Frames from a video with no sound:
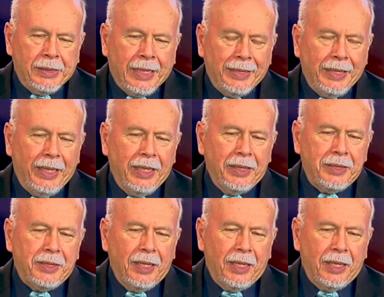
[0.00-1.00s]
I
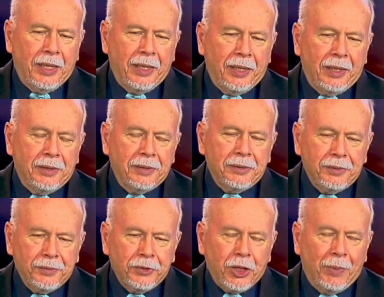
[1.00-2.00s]
needed
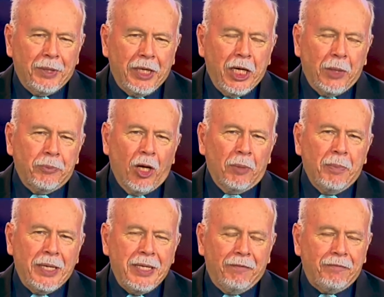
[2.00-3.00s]
someone to help talk
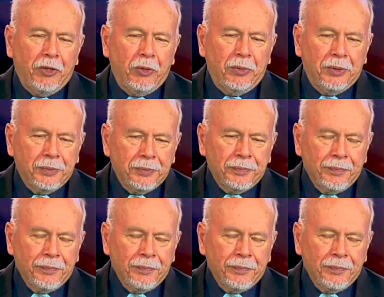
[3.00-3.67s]
my nephew,